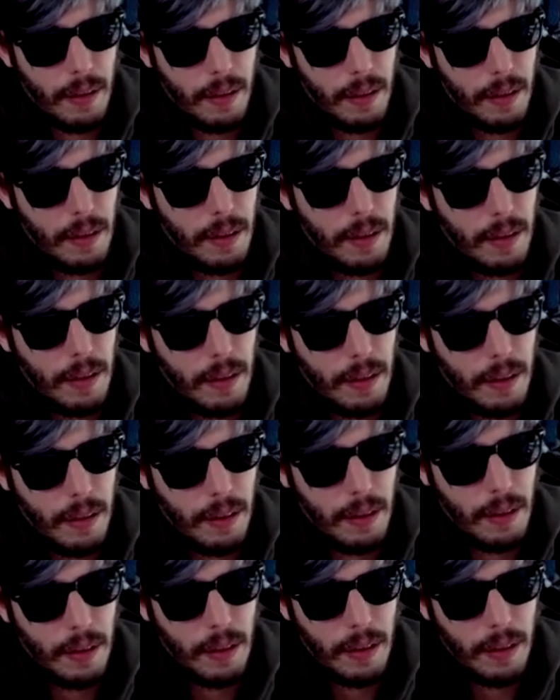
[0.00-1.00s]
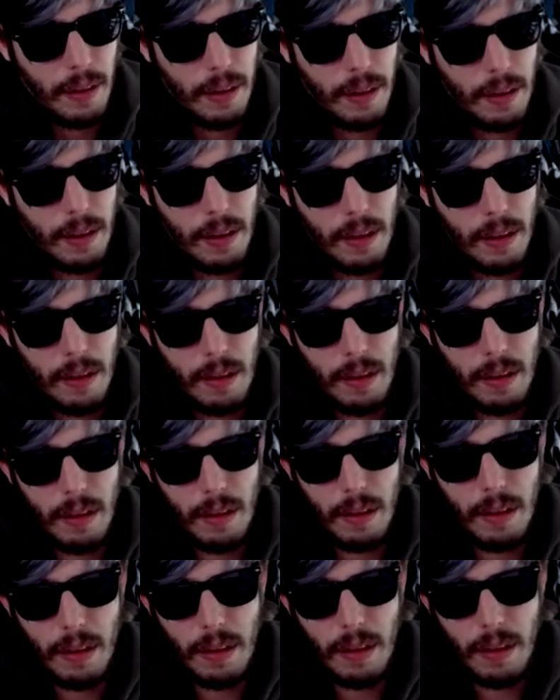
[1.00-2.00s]

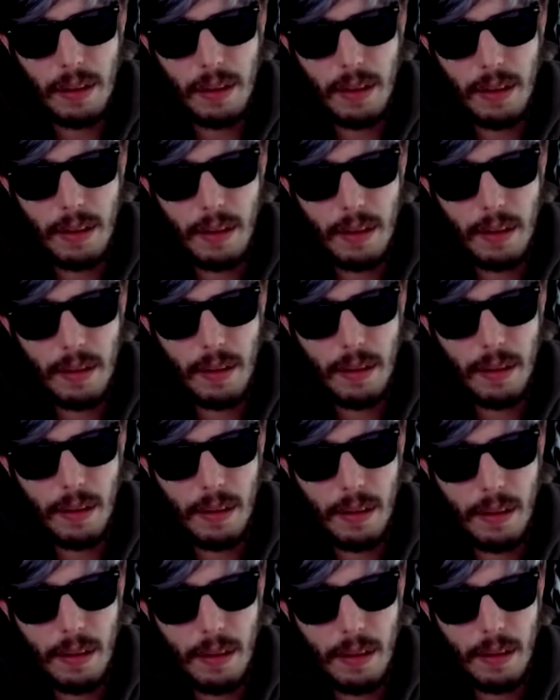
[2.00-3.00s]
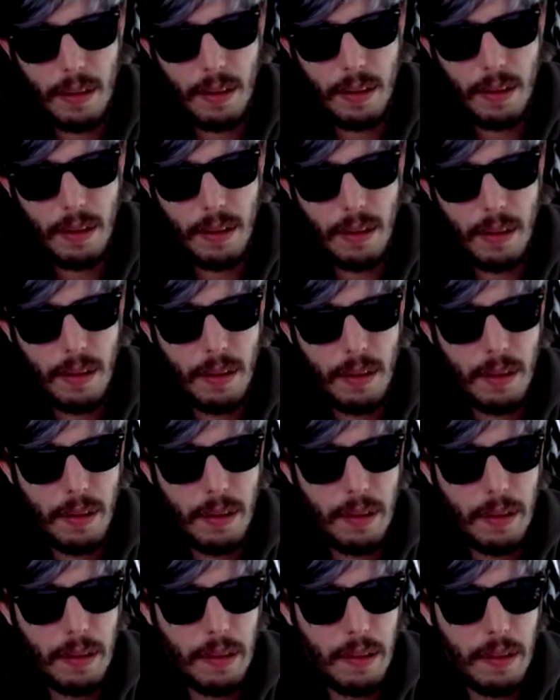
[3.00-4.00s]

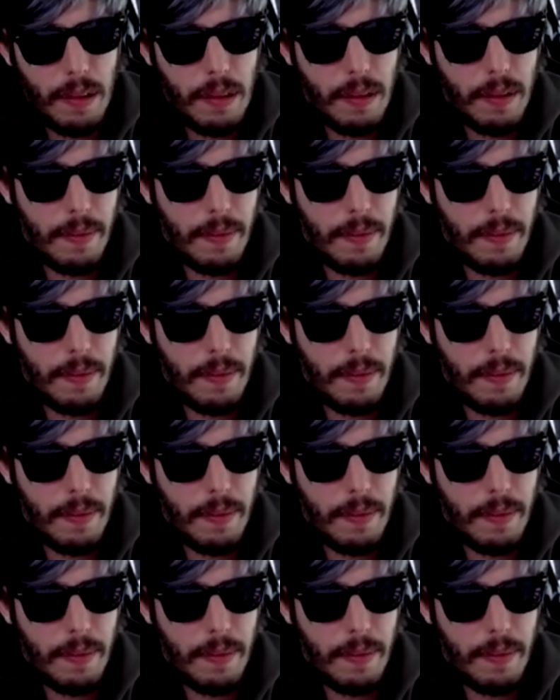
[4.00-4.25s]
[no speech]